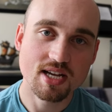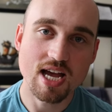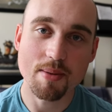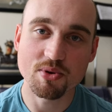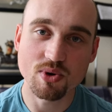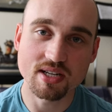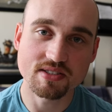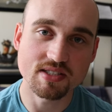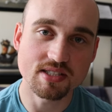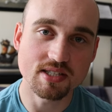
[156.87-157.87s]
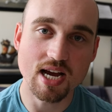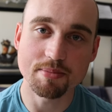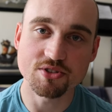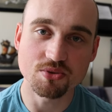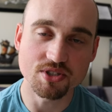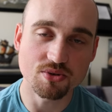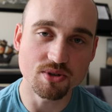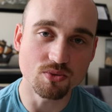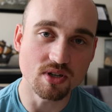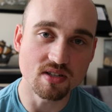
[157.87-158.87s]
Happy wedding season, happy
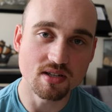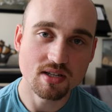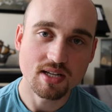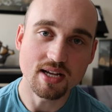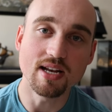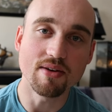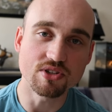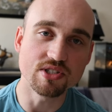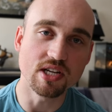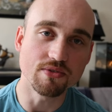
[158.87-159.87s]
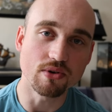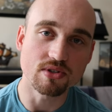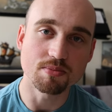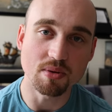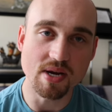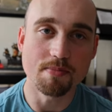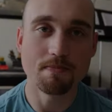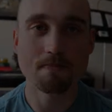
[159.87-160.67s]
2021, and have a good day, folks. Bye-bye.